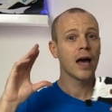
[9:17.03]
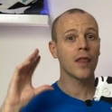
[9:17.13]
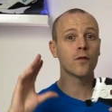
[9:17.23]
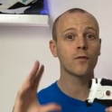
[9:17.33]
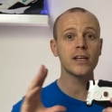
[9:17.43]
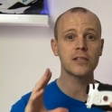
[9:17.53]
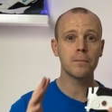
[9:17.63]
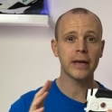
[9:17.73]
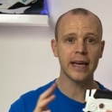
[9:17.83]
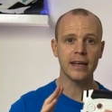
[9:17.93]
And the reason
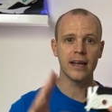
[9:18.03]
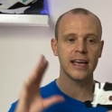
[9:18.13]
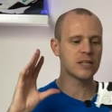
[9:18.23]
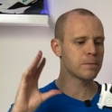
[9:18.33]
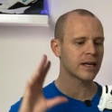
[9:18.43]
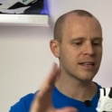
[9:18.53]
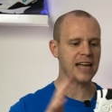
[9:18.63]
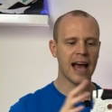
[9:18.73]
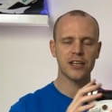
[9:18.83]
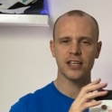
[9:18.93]
being is because
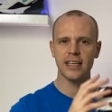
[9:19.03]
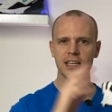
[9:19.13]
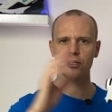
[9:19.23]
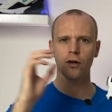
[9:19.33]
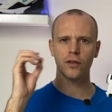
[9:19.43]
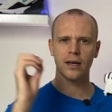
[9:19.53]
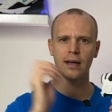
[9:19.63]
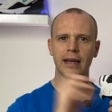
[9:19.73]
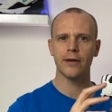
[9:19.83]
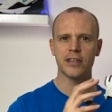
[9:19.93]
actually it's got the
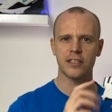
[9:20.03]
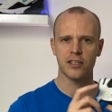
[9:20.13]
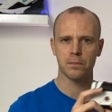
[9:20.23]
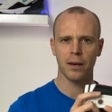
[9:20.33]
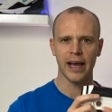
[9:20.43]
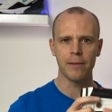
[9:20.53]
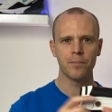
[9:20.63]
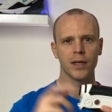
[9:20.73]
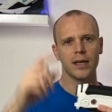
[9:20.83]
clearest display.